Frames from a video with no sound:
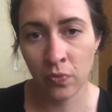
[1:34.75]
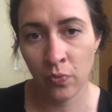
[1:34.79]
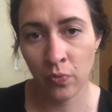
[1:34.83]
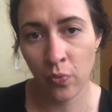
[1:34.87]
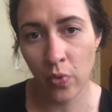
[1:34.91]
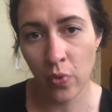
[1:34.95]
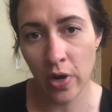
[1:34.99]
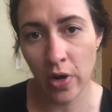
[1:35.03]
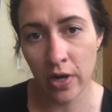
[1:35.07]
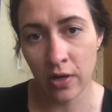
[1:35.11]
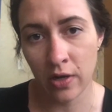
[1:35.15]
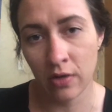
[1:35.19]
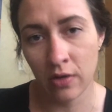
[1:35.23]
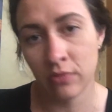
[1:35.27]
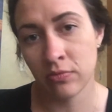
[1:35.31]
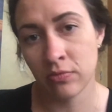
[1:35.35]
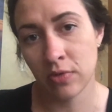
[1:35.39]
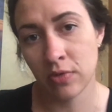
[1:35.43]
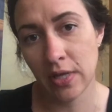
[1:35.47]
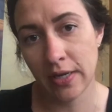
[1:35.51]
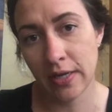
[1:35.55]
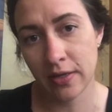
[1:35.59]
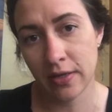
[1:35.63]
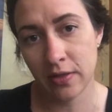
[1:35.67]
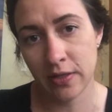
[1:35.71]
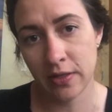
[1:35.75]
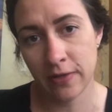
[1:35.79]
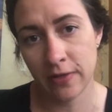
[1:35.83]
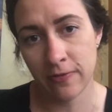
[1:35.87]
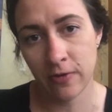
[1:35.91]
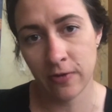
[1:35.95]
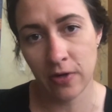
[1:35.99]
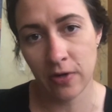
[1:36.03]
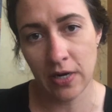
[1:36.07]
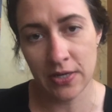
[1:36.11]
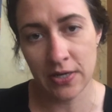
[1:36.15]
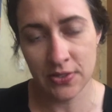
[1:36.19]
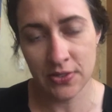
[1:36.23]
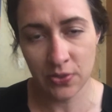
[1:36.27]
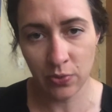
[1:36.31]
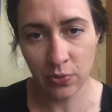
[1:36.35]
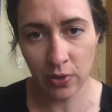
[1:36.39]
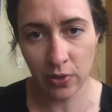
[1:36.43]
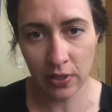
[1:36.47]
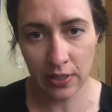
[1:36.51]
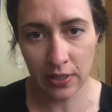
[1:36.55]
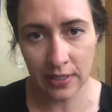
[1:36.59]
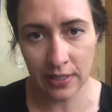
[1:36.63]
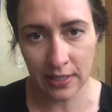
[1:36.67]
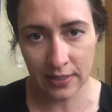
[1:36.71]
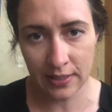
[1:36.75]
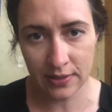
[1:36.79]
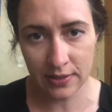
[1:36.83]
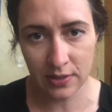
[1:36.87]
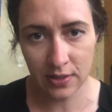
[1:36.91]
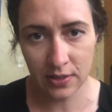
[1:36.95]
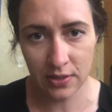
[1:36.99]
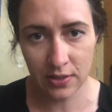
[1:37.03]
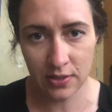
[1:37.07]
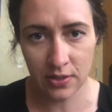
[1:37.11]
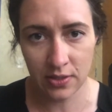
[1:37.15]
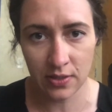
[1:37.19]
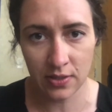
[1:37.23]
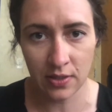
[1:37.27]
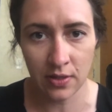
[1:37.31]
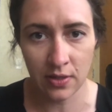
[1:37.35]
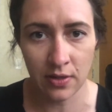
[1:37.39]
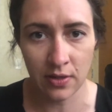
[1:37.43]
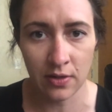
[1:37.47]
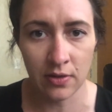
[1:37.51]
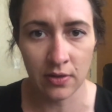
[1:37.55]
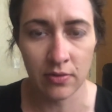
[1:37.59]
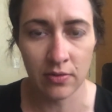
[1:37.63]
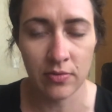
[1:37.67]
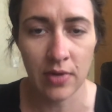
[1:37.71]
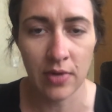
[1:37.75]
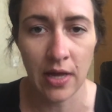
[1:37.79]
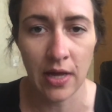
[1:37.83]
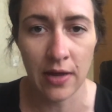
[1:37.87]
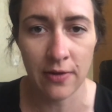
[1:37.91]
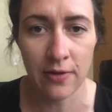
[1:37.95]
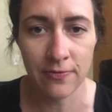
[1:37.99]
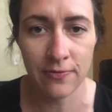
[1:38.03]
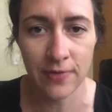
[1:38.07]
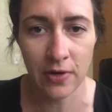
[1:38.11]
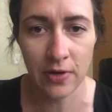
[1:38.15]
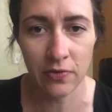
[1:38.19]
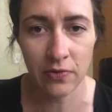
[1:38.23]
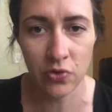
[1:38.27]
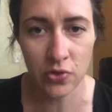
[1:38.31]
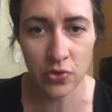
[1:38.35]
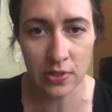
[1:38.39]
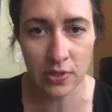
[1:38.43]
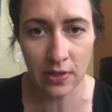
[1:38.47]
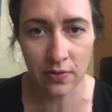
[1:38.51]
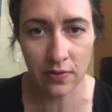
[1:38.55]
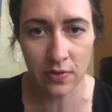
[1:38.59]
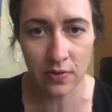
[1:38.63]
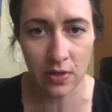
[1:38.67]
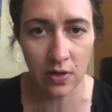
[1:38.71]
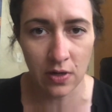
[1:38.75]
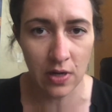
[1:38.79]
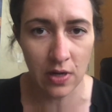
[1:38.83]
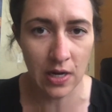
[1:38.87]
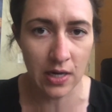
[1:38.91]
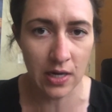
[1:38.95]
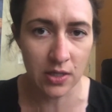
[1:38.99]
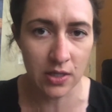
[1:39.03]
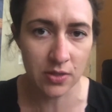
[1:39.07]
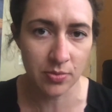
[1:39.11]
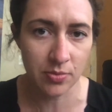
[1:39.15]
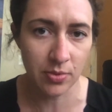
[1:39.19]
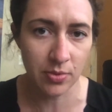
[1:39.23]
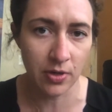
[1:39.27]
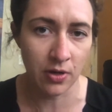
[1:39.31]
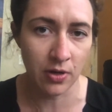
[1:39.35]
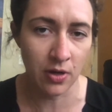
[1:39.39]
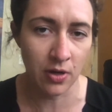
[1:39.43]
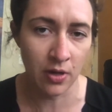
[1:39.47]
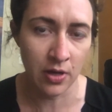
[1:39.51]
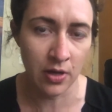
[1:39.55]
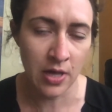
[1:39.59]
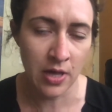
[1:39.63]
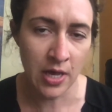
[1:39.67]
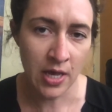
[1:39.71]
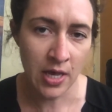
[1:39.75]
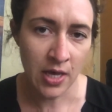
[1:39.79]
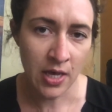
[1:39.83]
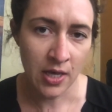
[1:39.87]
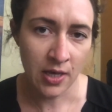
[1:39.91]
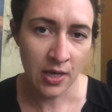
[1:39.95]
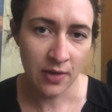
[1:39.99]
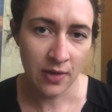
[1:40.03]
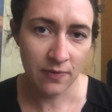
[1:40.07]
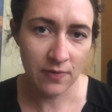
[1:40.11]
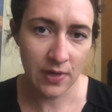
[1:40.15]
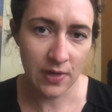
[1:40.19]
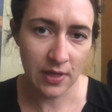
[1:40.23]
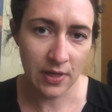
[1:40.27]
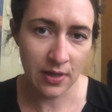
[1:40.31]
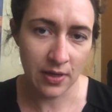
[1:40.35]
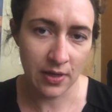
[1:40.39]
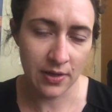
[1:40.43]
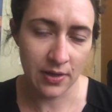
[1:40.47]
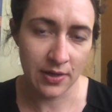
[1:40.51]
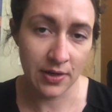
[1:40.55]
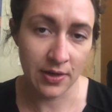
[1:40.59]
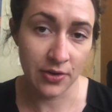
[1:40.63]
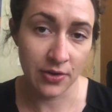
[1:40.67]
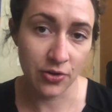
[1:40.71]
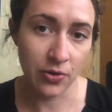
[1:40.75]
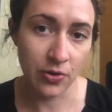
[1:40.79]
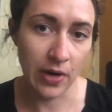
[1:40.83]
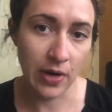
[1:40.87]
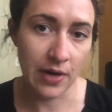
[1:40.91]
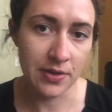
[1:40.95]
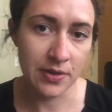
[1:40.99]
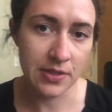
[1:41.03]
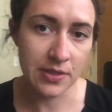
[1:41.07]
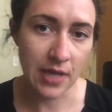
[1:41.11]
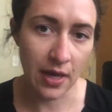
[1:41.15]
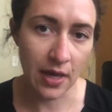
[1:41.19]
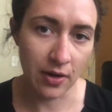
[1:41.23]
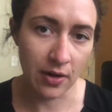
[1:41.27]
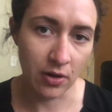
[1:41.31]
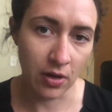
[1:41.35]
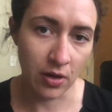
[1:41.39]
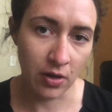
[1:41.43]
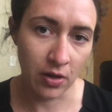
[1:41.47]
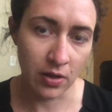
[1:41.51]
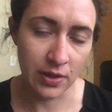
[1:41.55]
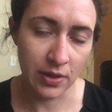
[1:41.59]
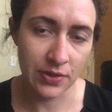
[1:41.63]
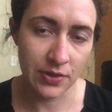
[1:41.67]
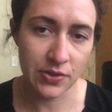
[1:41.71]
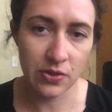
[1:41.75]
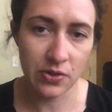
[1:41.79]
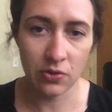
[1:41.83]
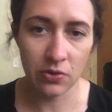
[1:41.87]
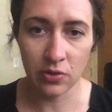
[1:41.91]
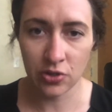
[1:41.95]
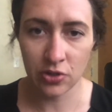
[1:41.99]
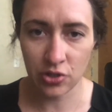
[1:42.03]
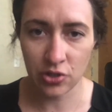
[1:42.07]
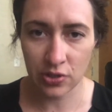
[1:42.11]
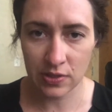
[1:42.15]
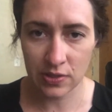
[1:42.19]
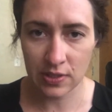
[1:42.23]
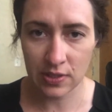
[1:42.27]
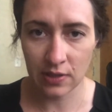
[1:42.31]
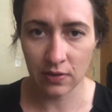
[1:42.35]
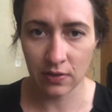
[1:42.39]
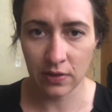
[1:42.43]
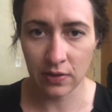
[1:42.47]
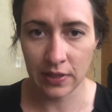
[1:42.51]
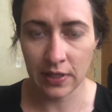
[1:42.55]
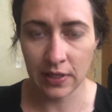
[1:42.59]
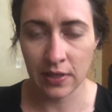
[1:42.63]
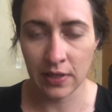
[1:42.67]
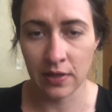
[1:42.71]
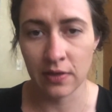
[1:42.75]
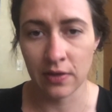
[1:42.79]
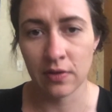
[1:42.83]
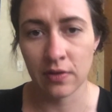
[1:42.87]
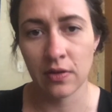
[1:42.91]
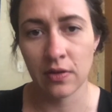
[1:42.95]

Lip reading: Well, luckily for us, we're connected to Fairview Southdale Hospital via an underground tunnel, and so logistically,